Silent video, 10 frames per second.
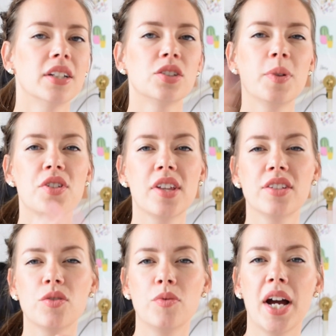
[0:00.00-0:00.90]
switch
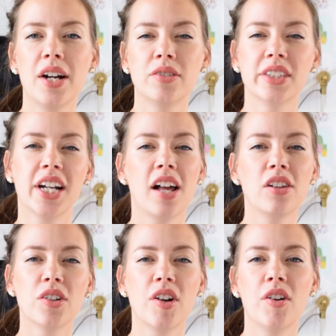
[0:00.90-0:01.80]
things around,
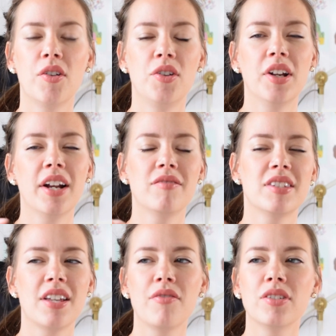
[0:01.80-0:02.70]
color code. You can have
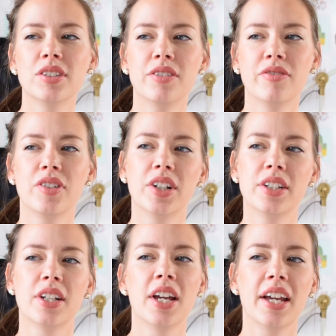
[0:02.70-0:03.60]
several
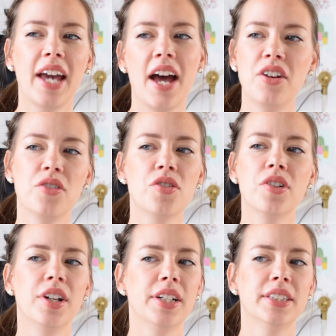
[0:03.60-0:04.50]
different
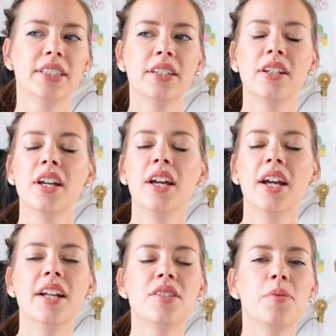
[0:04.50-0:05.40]
categories, and
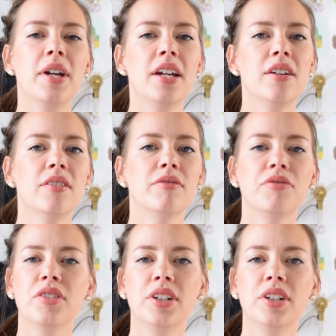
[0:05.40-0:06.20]
it's a way of